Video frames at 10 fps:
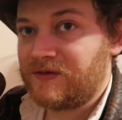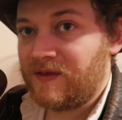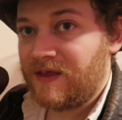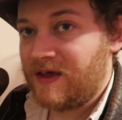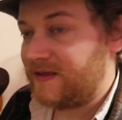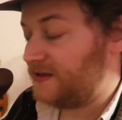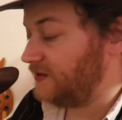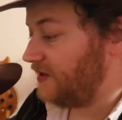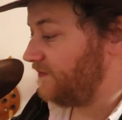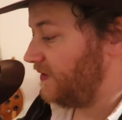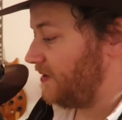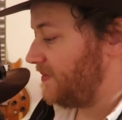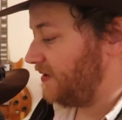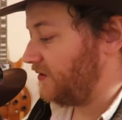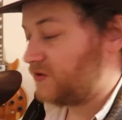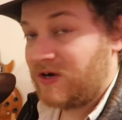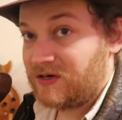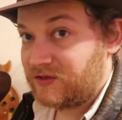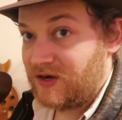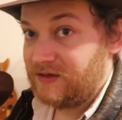the thing that's different about the
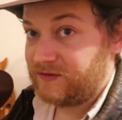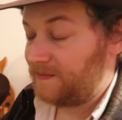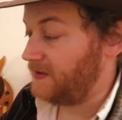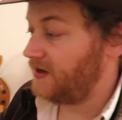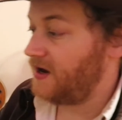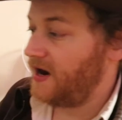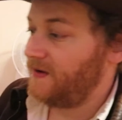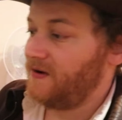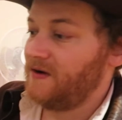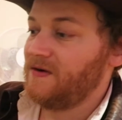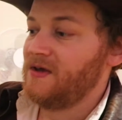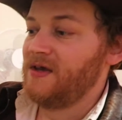truck chase from the Cairo